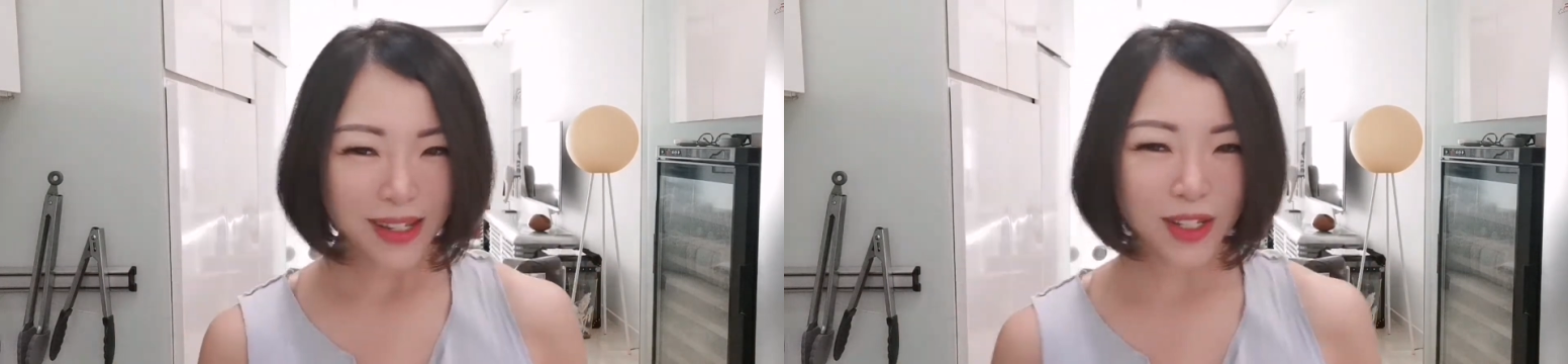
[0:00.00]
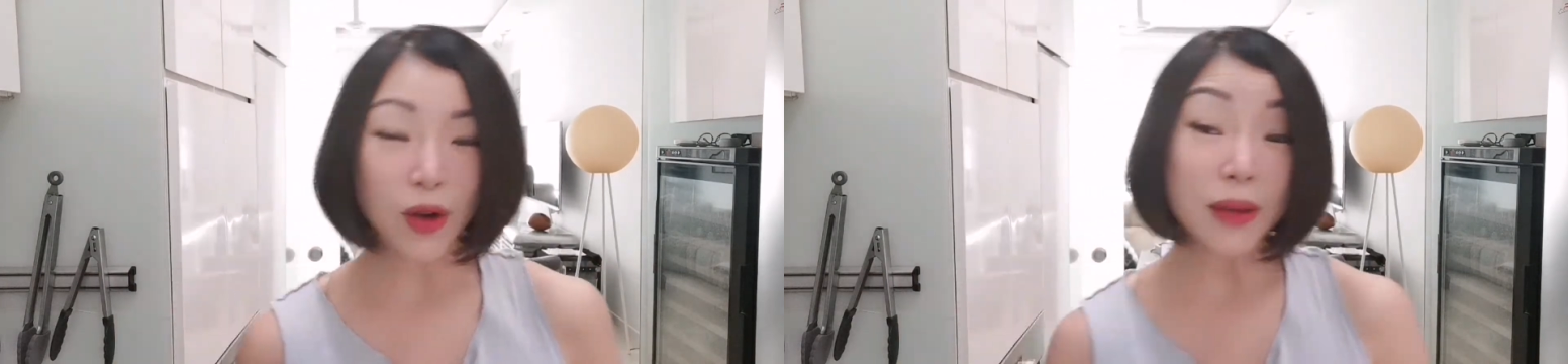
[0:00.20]

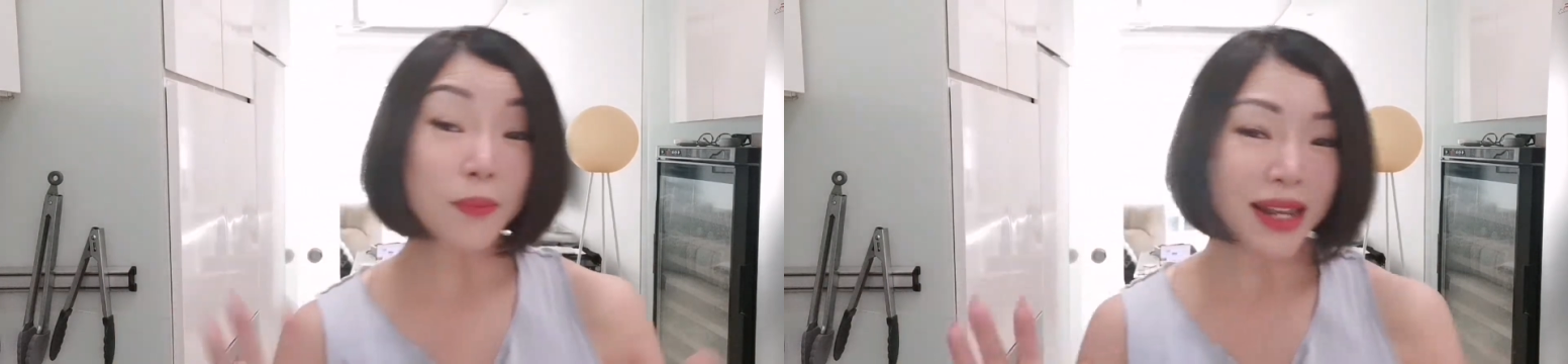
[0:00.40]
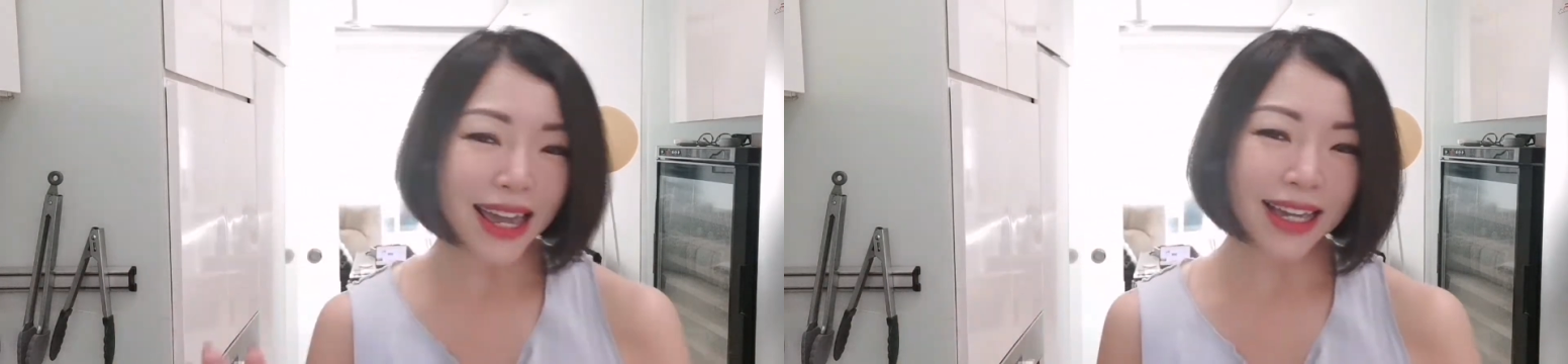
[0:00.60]
So in
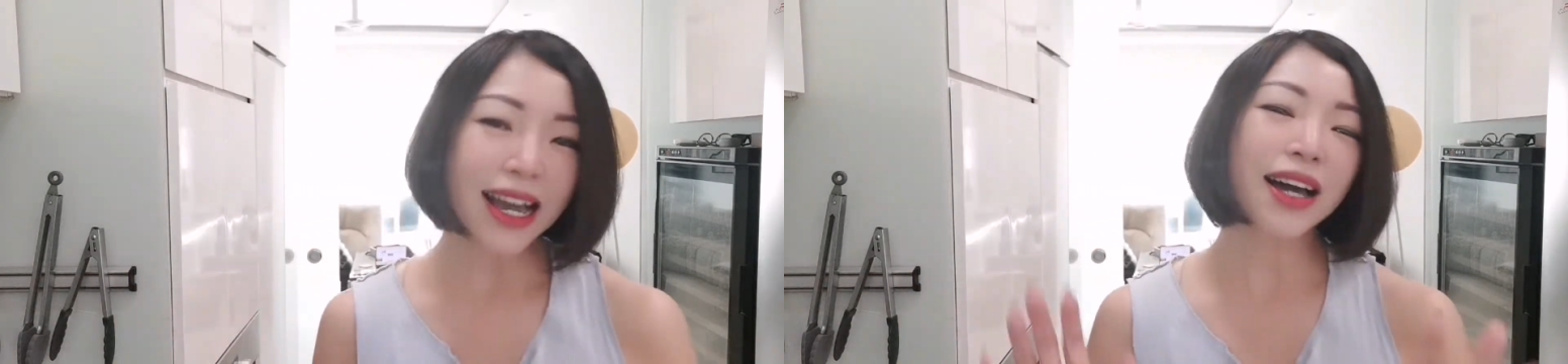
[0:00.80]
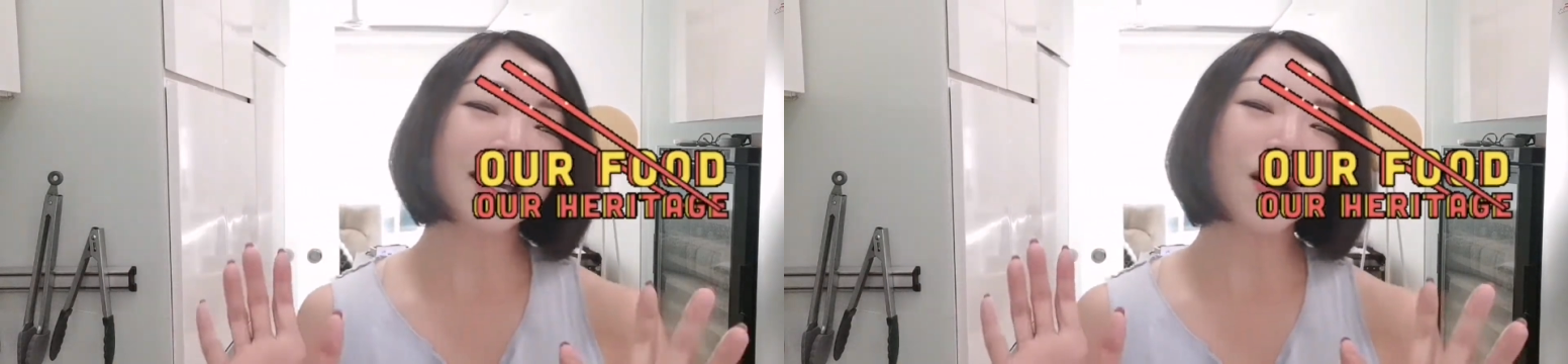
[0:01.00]
Penang,
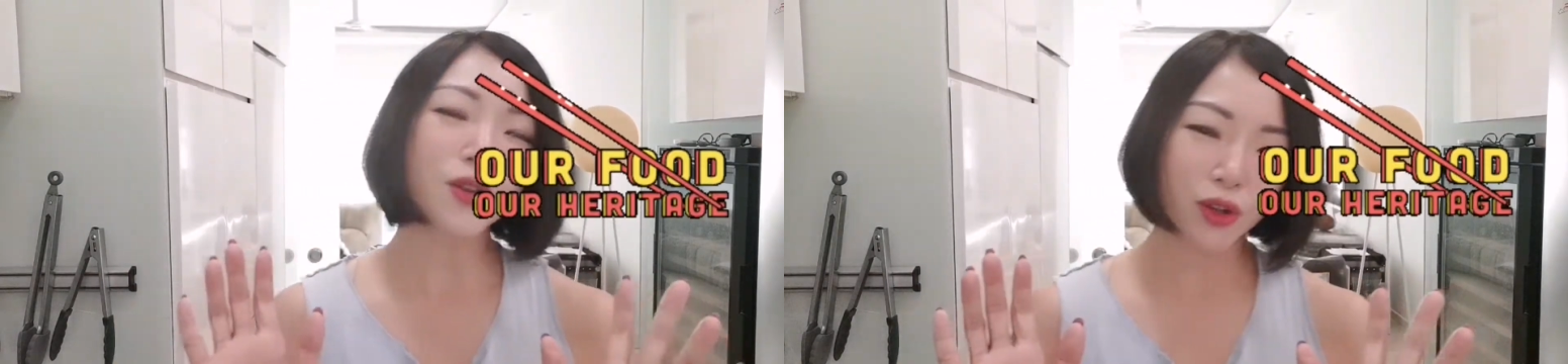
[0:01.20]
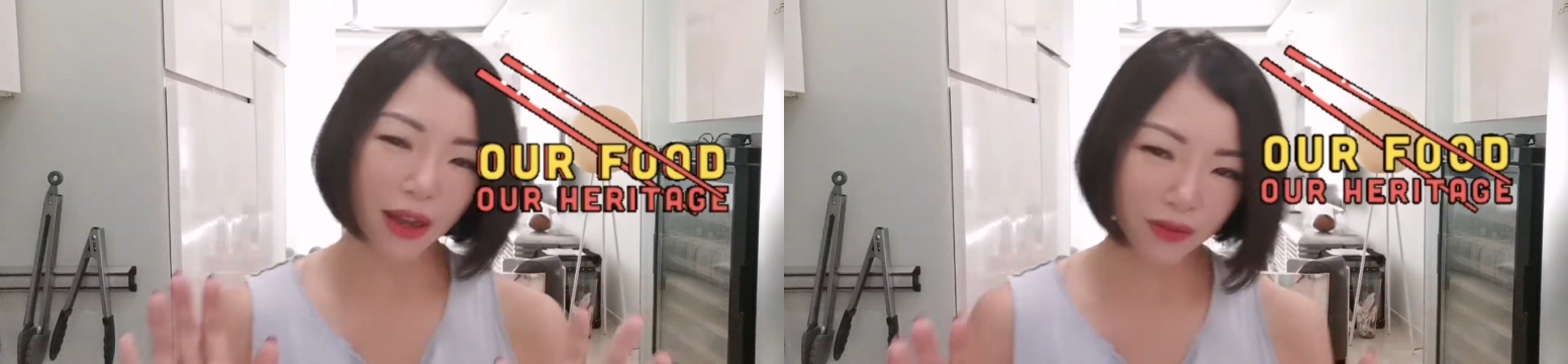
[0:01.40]
I
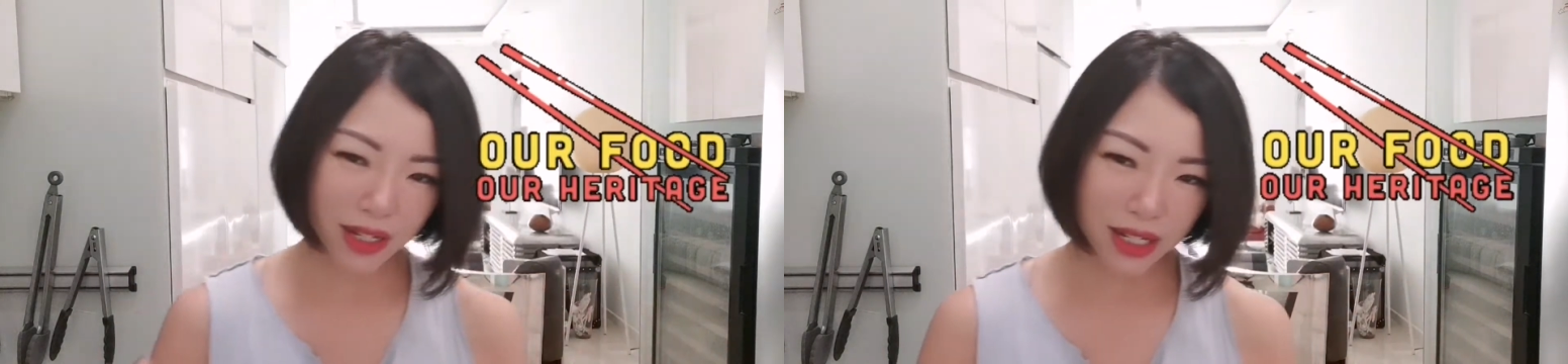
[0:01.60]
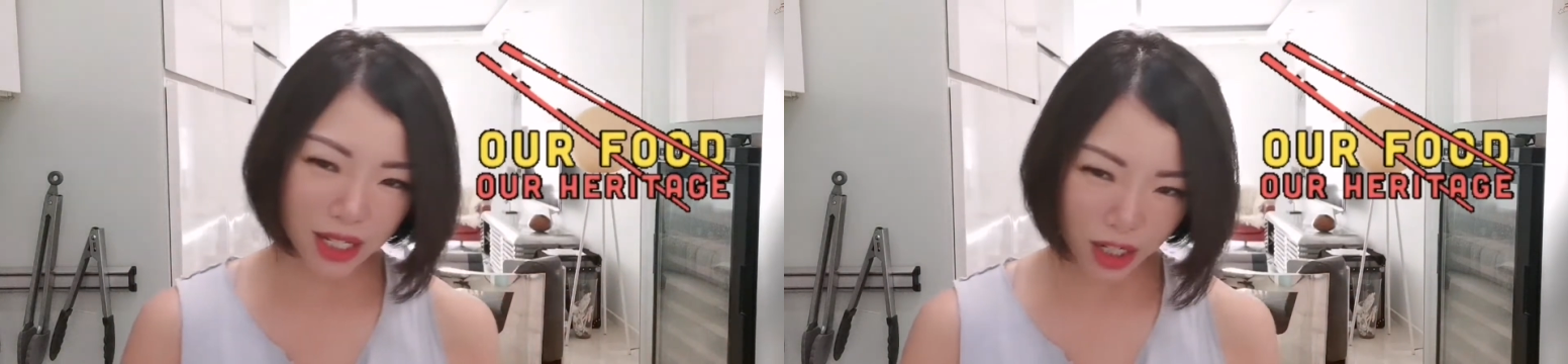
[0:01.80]
also have
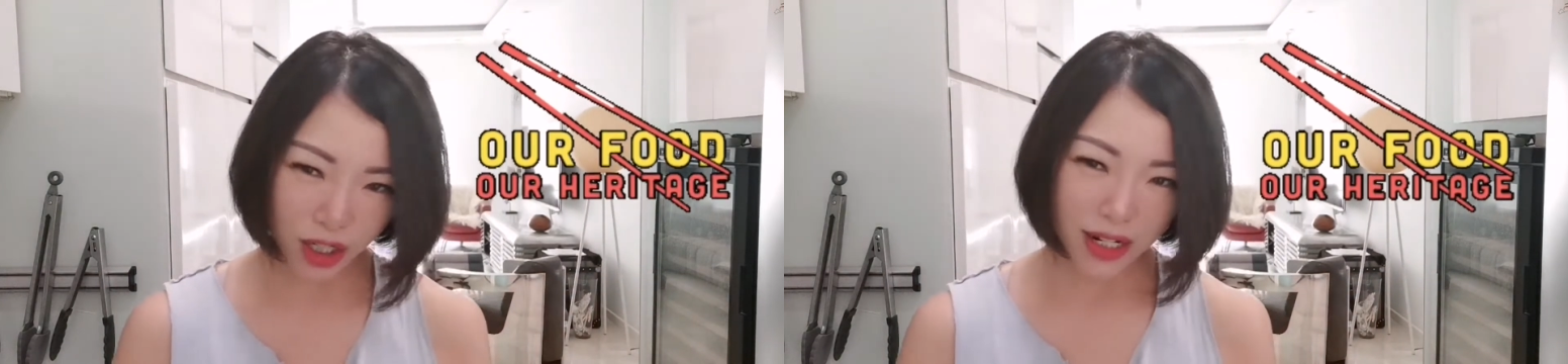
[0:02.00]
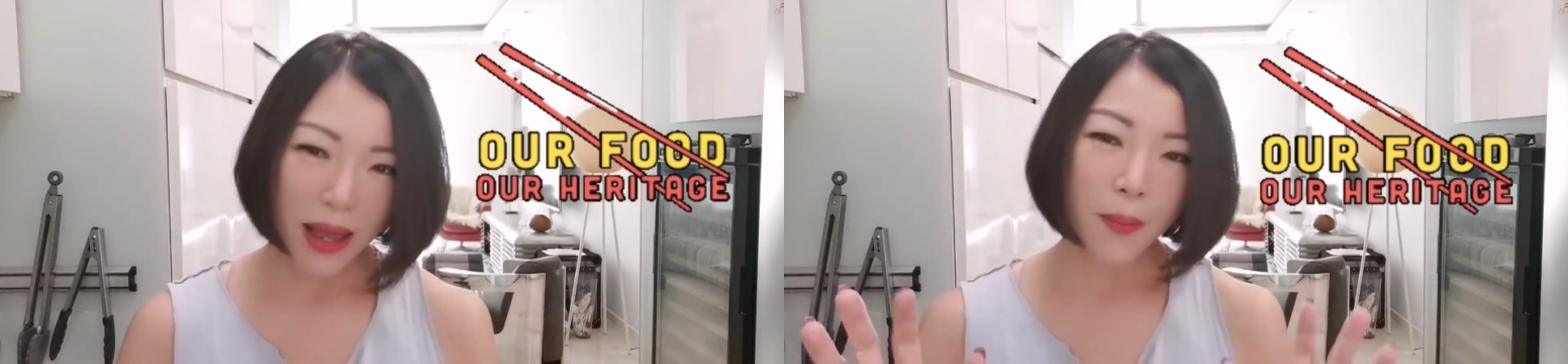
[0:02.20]
this dish,